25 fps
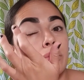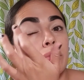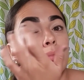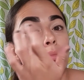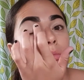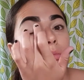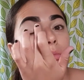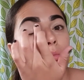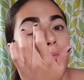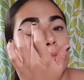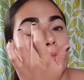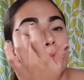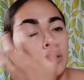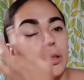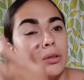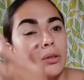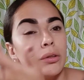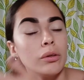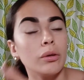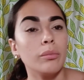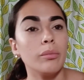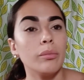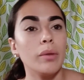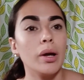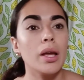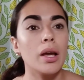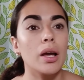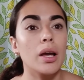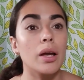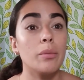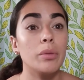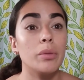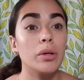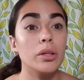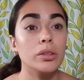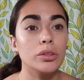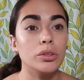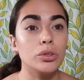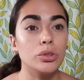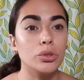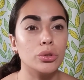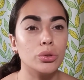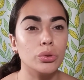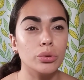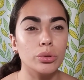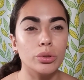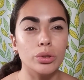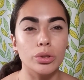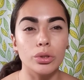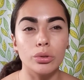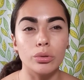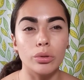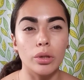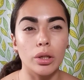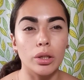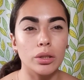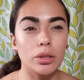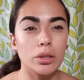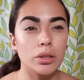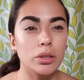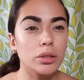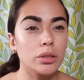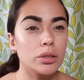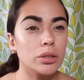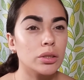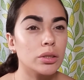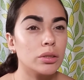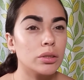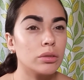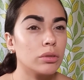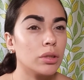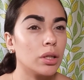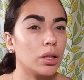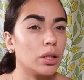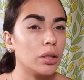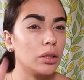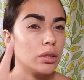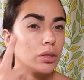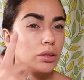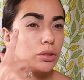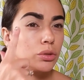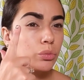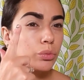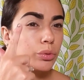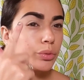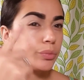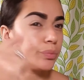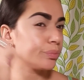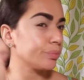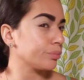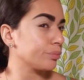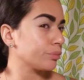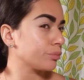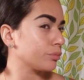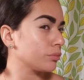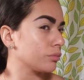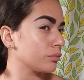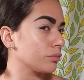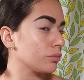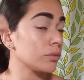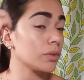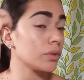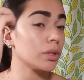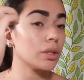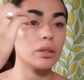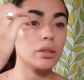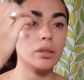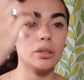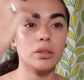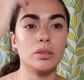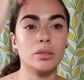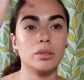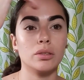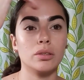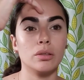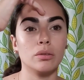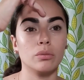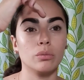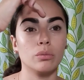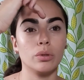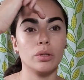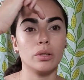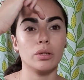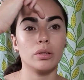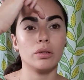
I don't know, my eyebrows are too distracting. I don't like this one. It's so weird.